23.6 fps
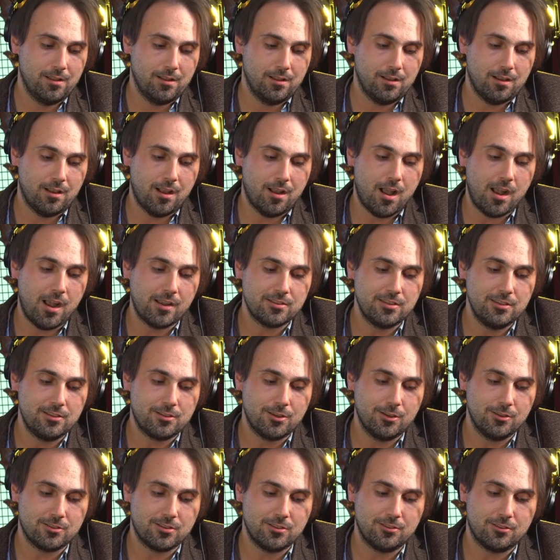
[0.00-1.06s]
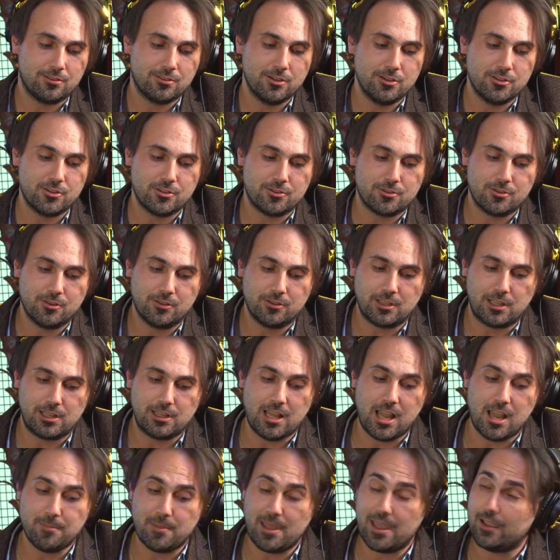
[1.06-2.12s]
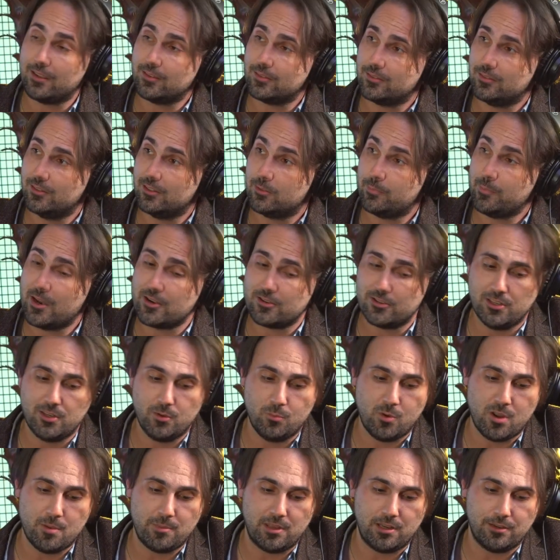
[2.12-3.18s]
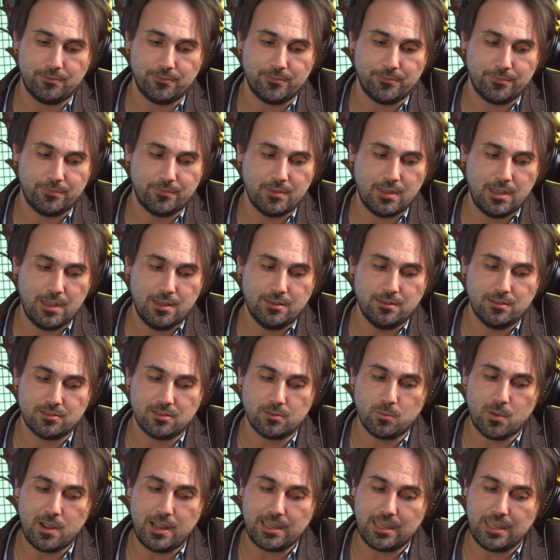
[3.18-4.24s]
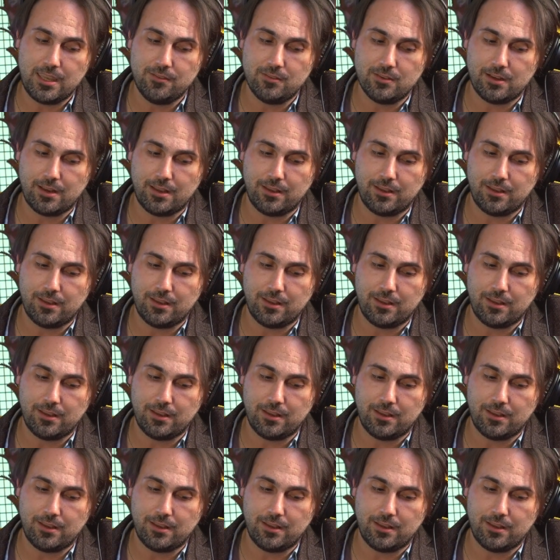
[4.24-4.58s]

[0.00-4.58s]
Oxytocin surges during the climax, especially in women. This is why even